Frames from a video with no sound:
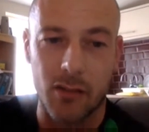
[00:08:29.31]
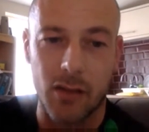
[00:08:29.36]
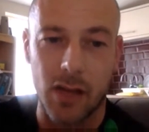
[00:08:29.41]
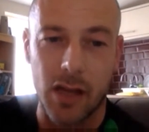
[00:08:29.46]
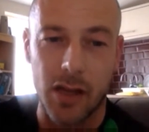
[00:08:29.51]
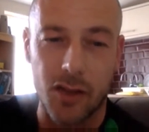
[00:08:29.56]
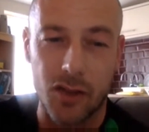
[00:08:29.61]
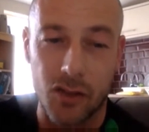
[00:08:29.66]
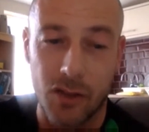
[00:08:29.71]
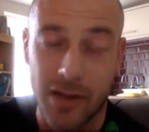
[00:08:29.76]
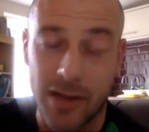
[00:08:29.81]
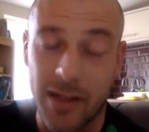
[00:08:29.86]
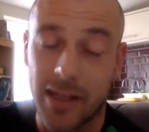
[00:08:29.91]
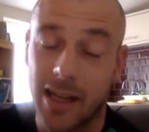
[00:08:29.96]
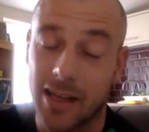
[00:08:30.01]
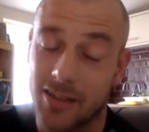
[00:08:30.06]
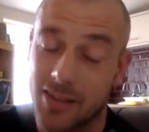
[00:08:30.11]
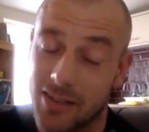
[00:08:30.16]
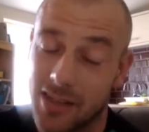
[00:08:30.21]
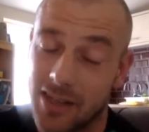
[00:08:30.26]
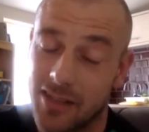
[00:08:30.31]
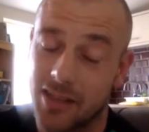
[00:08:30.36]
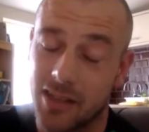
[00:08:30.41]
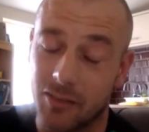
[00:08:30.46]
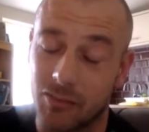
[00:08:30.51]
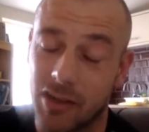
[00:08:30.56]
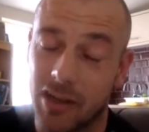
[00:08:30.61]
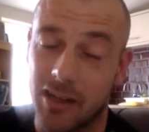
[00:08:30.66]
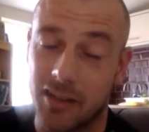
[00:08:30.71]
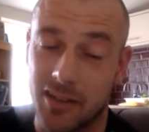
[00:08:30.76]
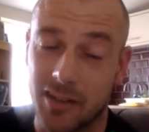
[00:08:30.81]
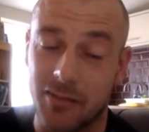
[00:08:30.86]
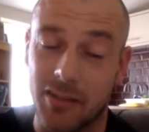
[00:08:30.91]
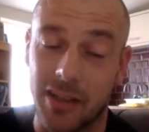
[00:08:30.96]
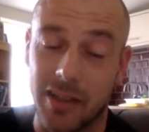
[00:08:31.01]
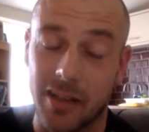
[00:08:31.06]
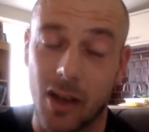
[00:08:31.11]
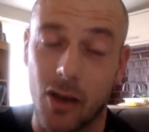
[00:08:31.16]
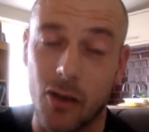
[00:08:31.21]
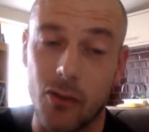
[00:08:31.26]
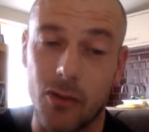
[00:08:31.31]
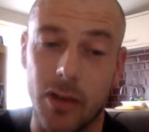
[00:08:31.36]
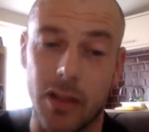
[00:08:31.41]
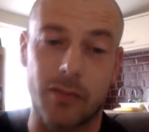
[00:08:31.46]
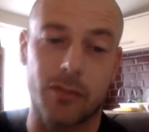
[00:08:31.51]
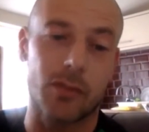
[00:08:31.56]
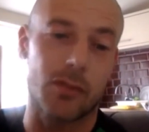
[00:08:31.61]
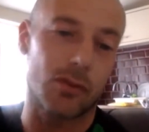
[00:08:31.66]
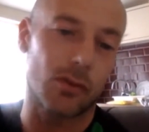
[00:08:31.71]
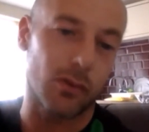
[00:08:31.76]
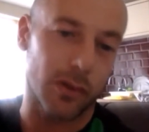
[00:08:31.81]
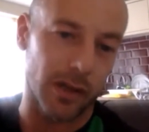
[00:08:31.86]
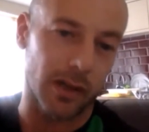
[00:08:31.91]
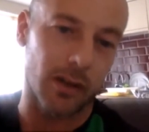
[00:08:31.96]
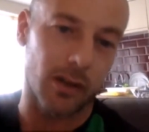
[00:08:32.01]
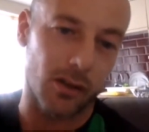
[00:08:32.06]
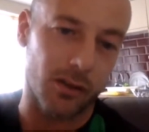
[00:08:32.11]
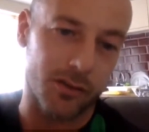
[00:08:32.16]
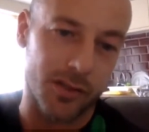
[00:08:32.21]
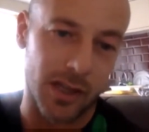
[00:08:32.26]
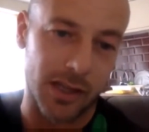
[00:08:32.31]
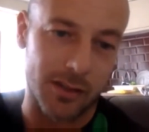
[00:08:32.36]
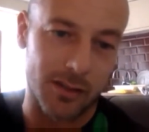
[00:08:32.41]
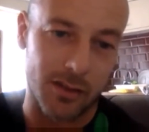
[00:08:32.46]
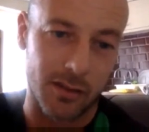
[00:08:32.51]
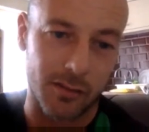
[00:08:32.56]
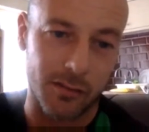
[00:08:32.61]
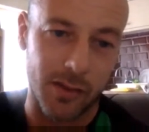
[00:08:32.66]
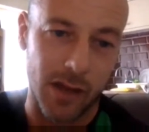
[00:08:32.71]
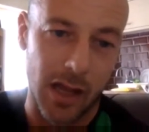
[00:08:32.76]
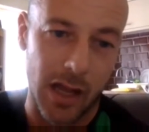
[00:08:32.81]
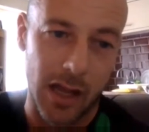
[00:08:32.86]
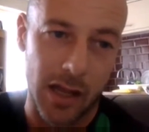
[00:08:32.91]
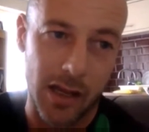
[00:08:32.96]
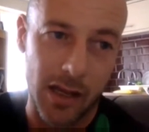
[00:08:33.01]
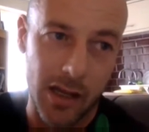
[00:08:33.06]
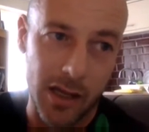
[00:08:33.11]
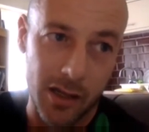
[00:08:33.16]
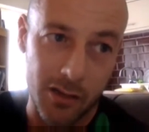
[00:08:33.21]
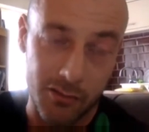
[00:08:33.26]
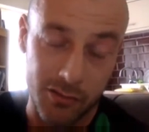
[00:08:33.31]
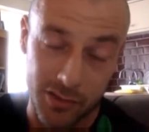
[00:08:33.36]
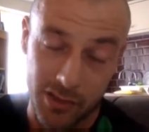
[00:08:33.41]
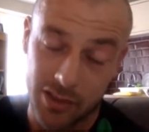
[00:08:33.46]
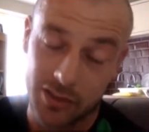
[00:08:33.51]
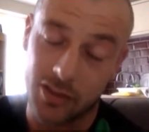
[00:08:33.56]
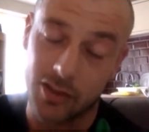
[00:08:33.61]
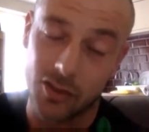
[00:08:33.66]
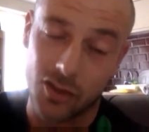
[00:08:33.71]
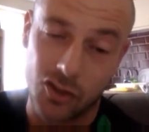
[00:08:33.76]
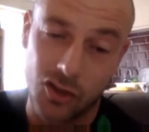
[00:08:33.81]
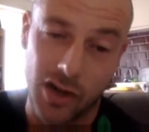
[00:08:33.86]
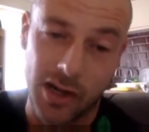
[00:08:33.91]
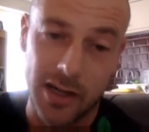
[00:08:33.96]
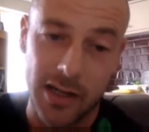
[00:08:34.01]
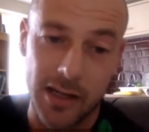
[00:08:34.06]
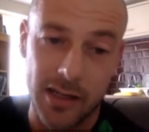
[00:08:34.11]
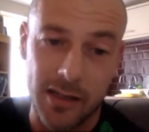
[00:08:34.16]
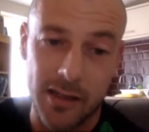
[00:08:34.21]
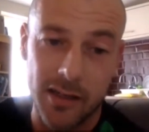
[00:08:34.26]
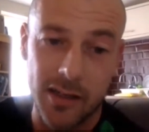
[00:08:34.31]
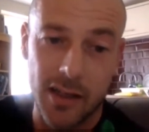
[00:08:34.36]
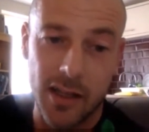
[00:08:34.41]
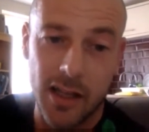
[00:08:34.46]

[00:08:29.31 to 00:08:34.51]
her training age is actually relatively low if you talk in the context of resistance training.